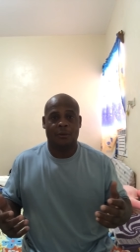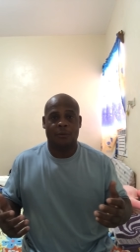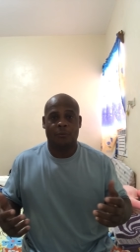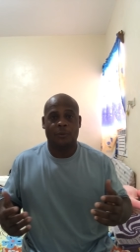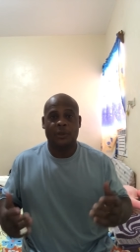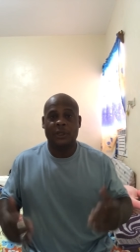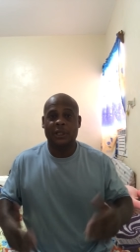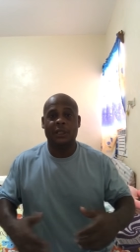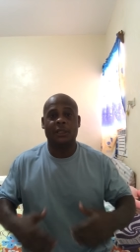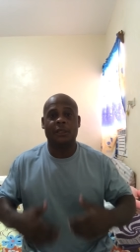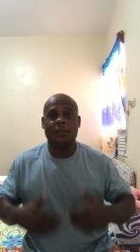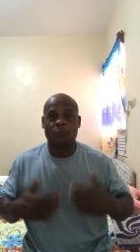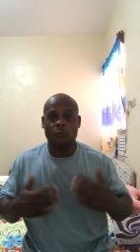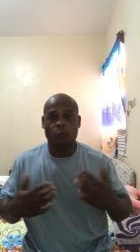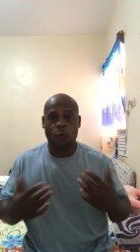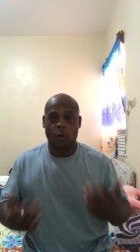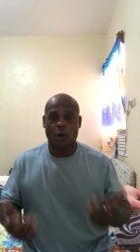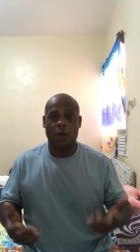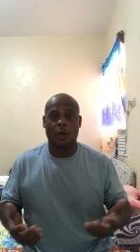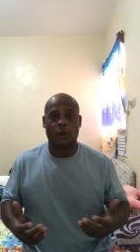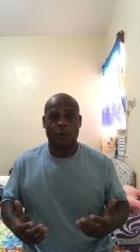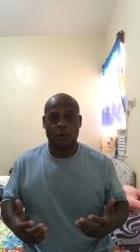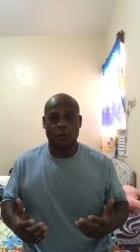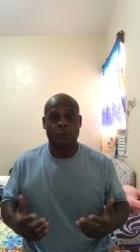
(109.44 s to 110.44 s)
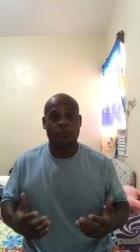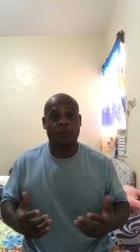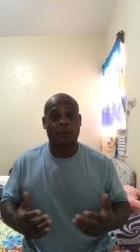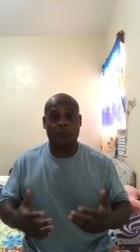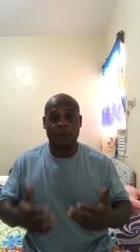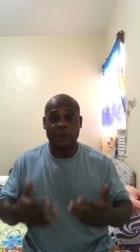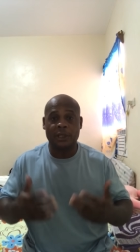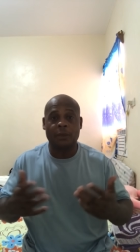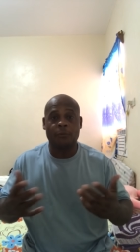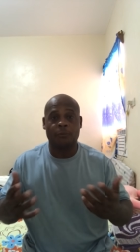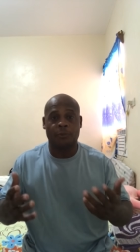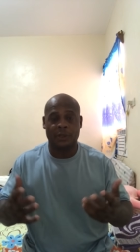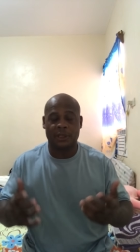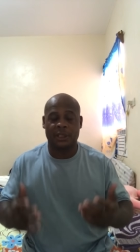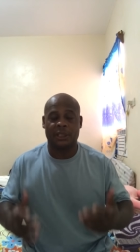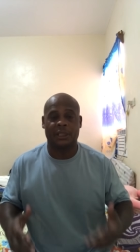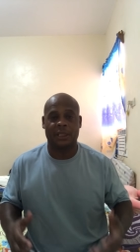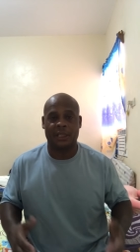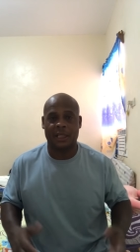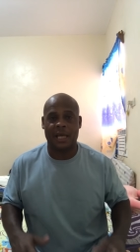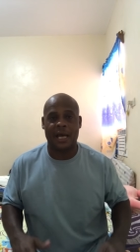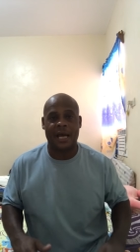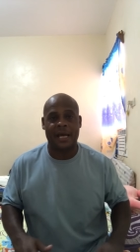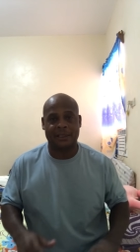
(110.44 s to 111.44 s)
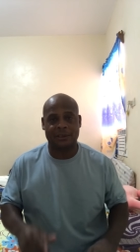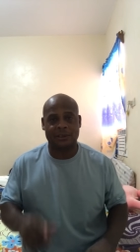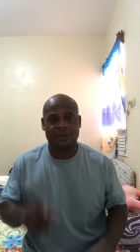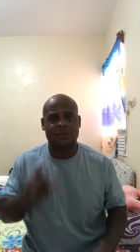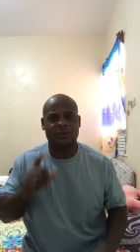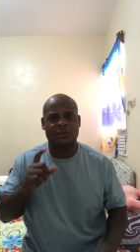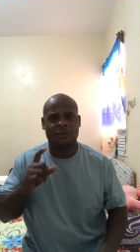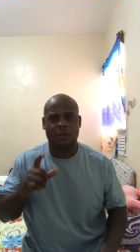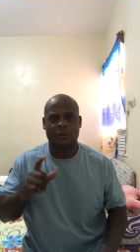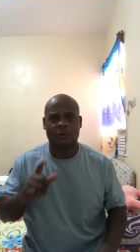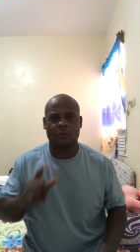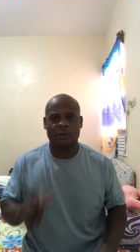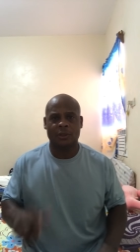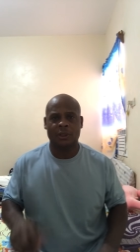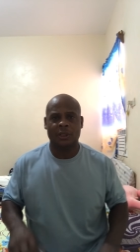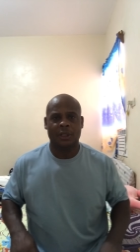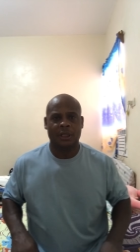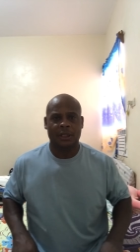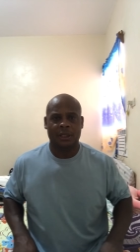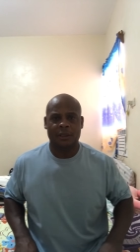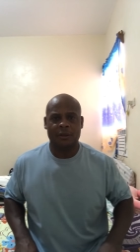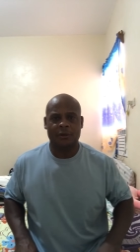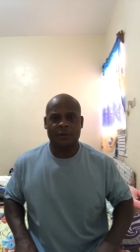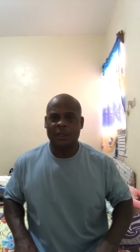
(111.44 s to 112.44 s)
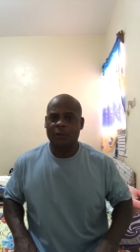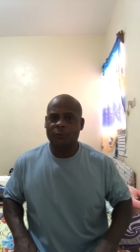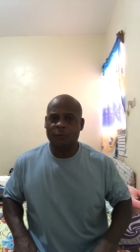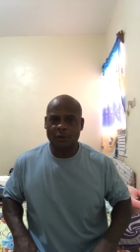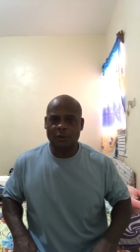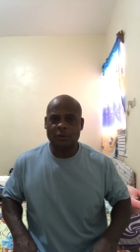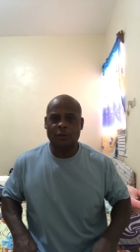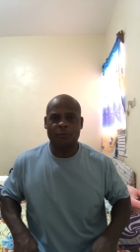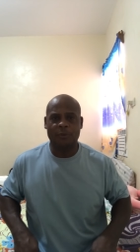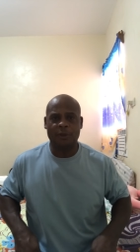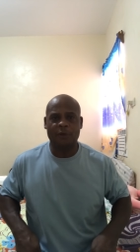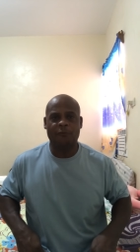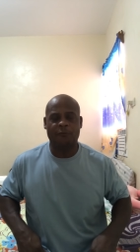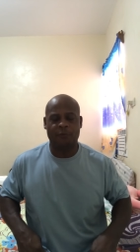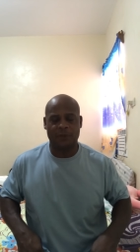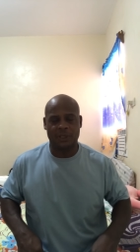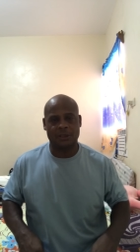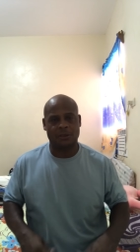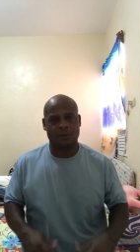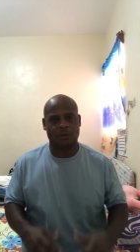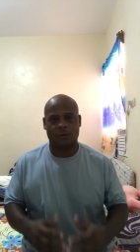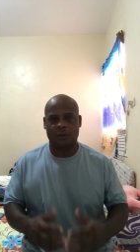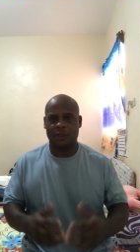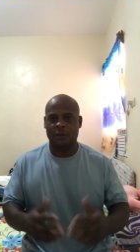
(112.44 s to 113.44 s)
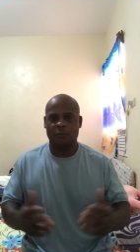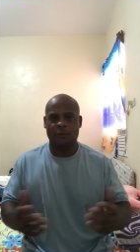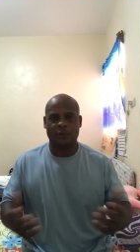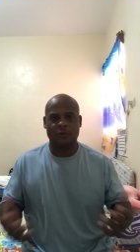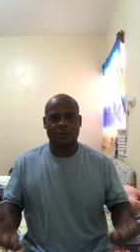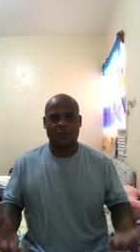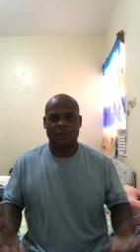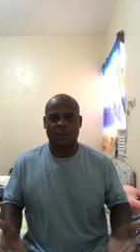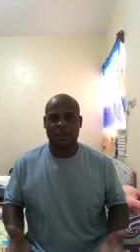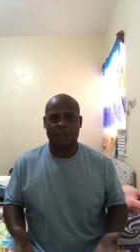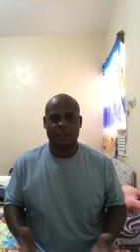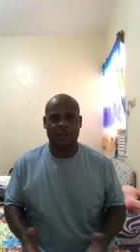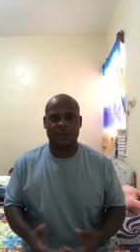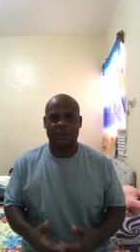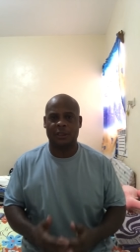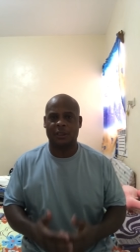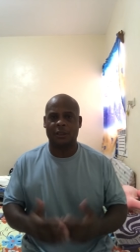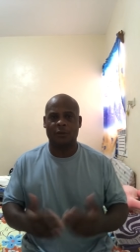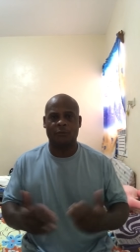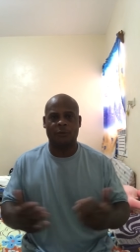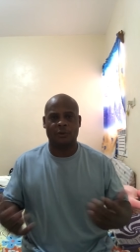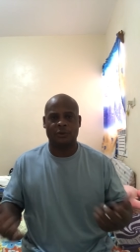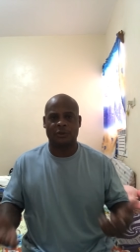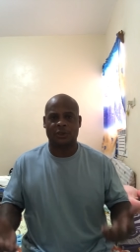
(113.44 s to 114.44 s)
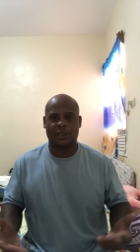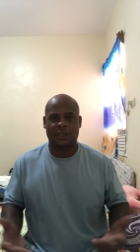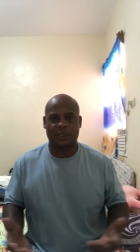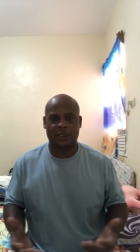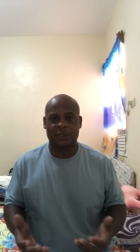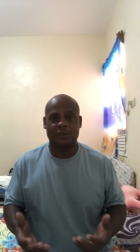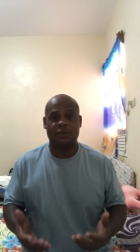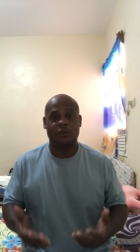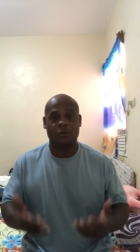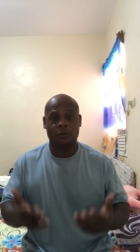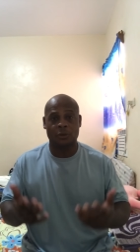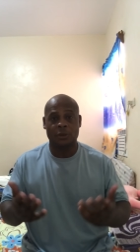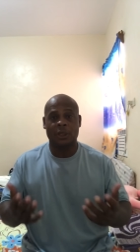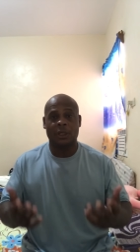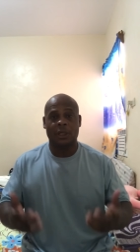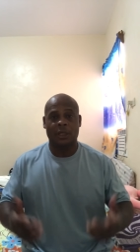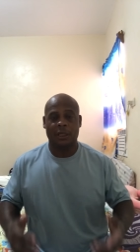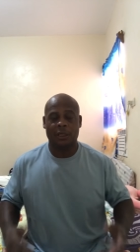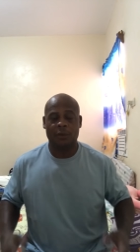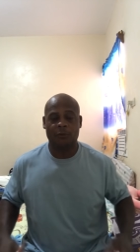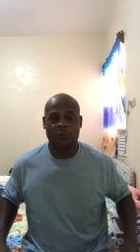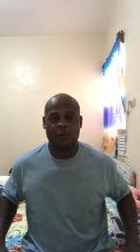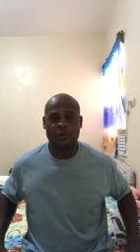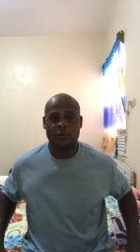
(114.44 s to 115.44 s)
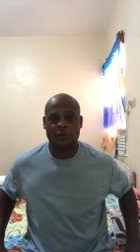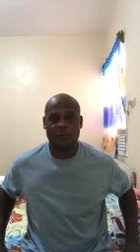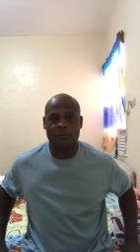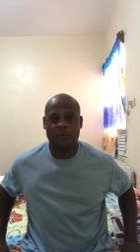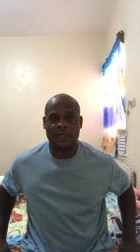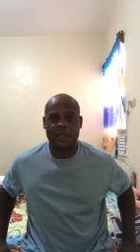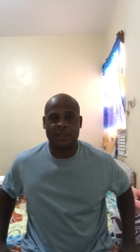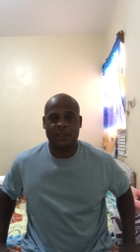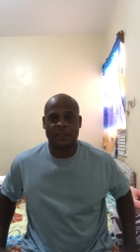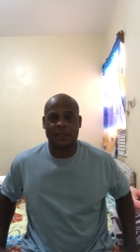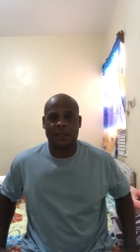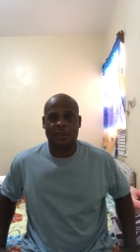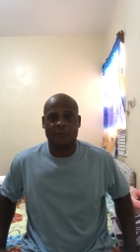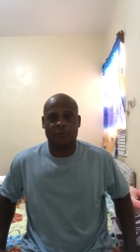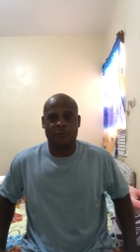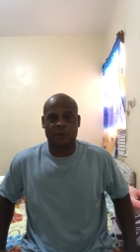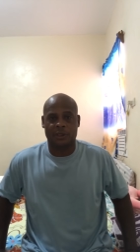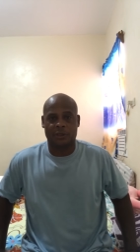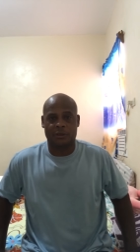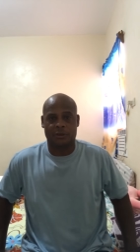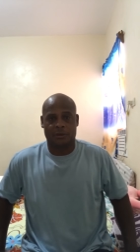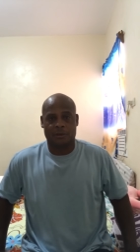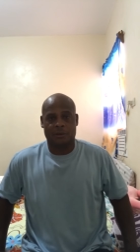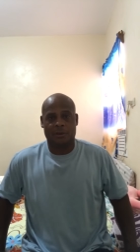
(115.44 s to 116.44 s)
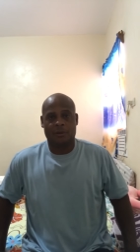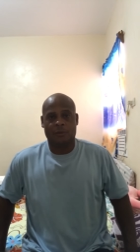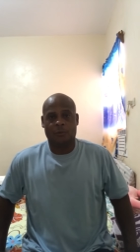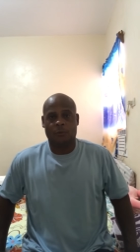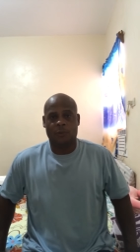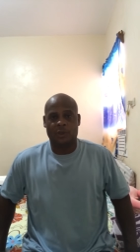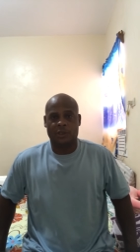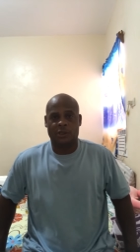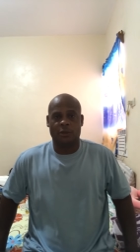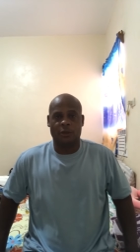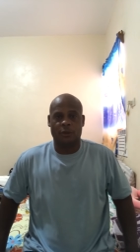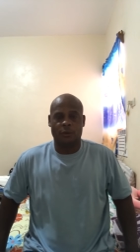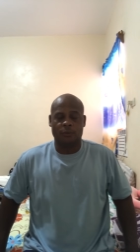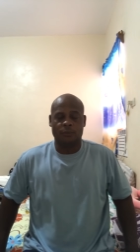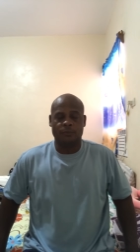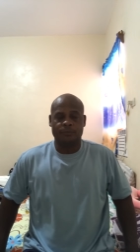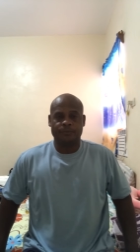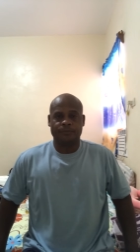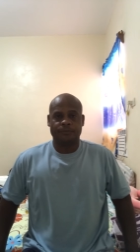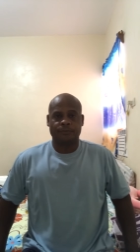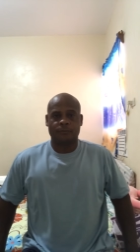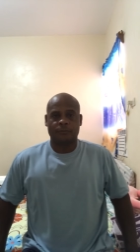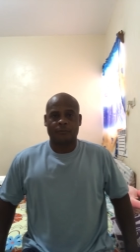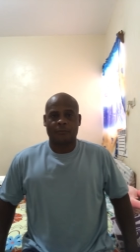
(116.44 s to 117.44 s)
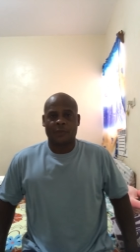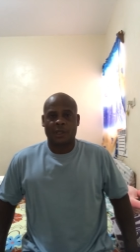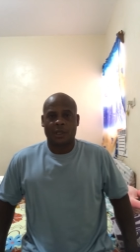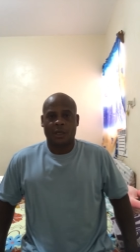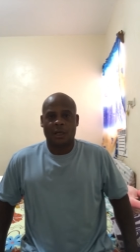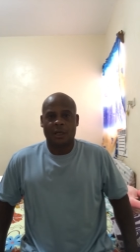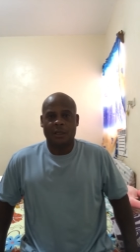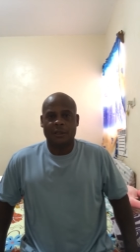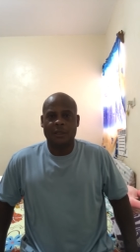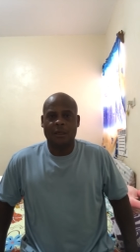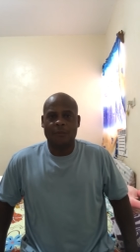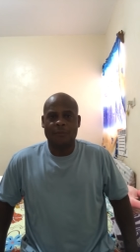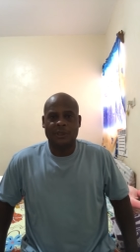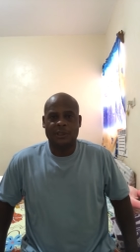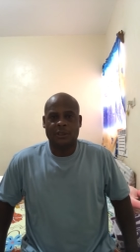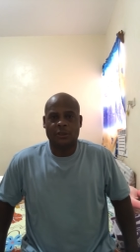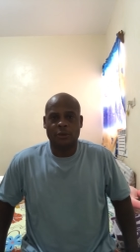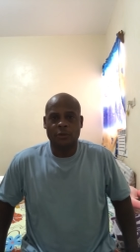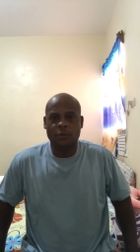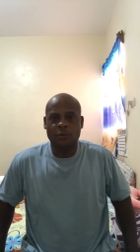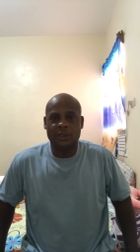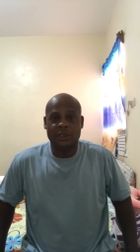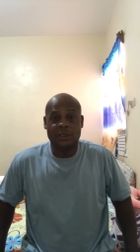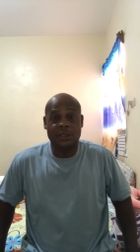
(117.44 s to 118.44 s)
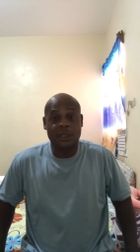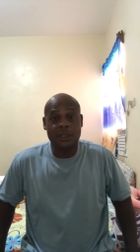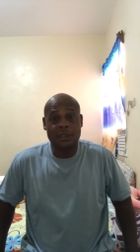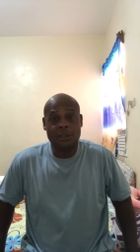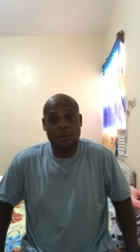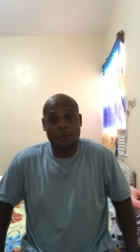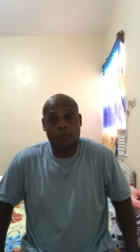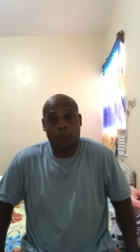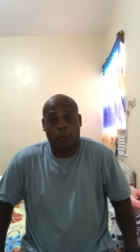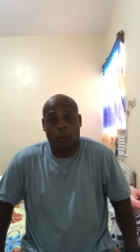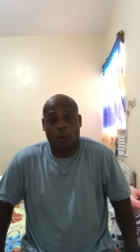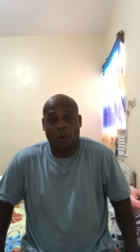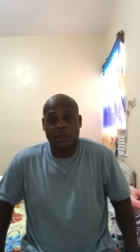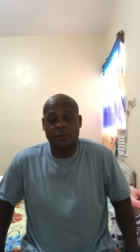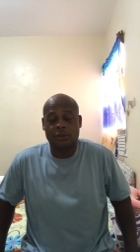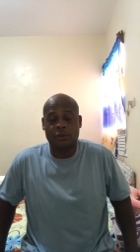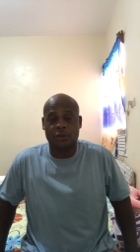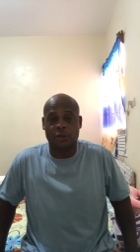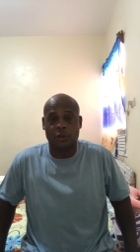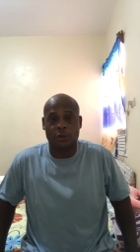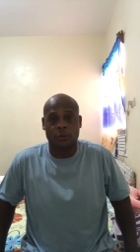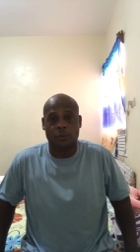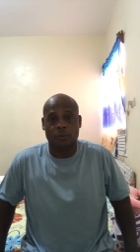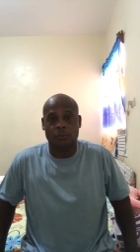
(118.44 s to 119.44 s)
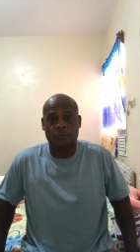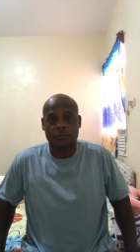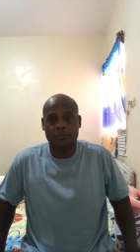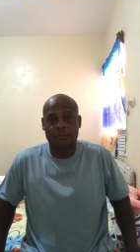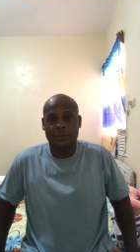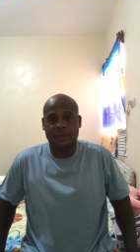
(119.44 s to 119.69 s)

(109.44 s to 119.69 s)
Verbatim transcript: put it in words, but we can put it in action. So, you know, he wants to be physical. He wants to hug you. He wants to kiss you. He wants to make love with, with you. Uh, number two is he supports you.